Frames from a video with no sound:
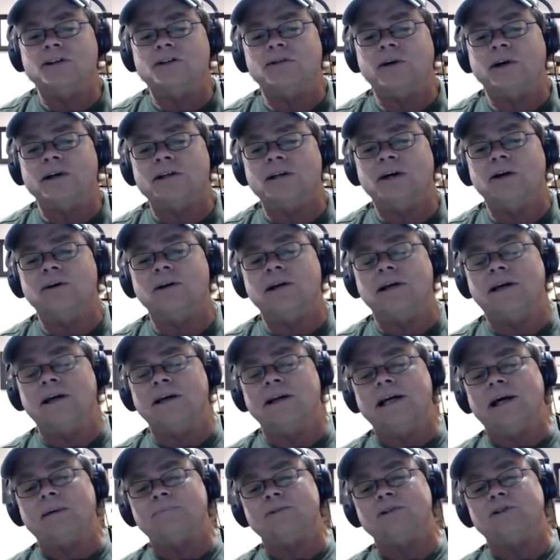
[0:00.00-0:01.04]
So I go to
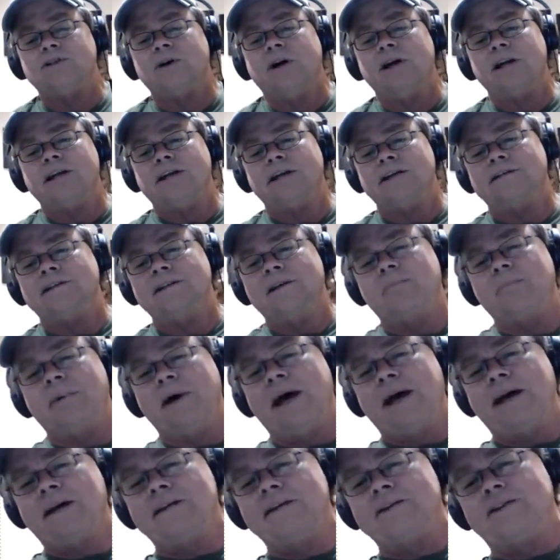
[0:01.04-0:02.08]
get up to try to get to the
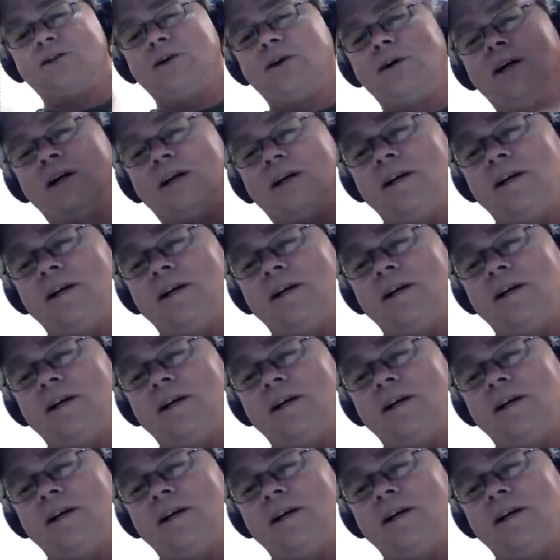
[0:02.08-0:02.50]
back of the truck,